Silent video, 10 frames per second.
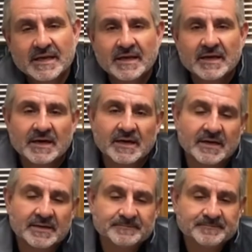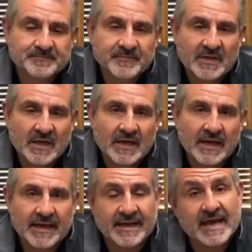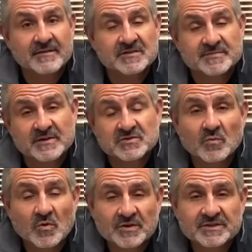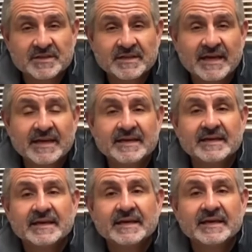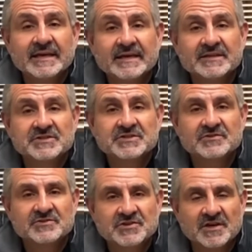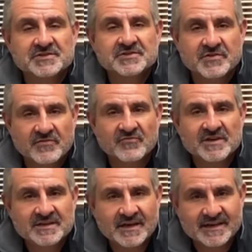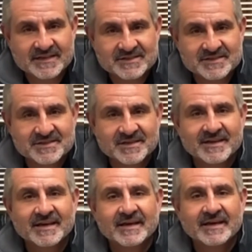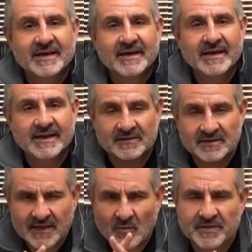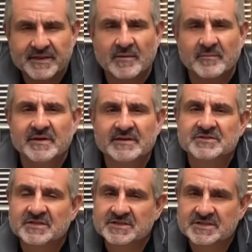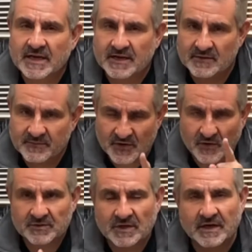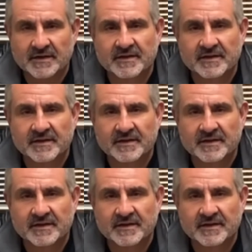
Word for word: Um, and I have a special word today. It's just three days. And I'll tell you what that means in a second, but hold on.